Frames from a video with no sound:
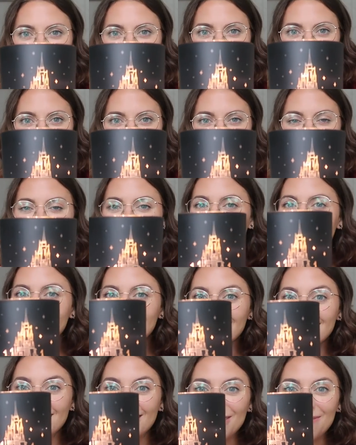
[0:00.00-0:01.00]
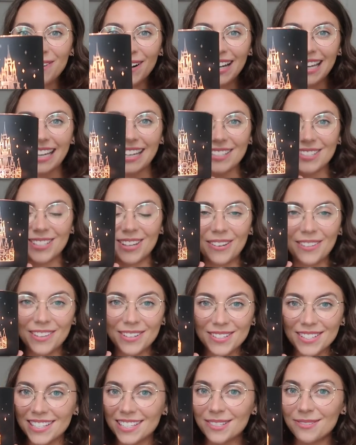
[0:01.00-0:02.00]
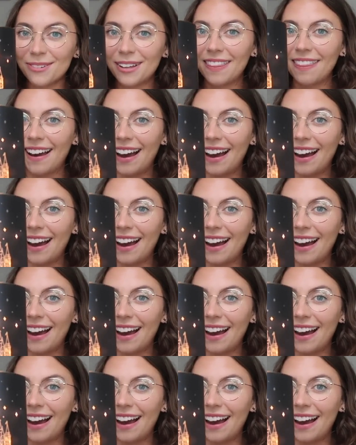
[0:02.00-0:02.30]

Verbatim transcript: light. So pretty. So there's this one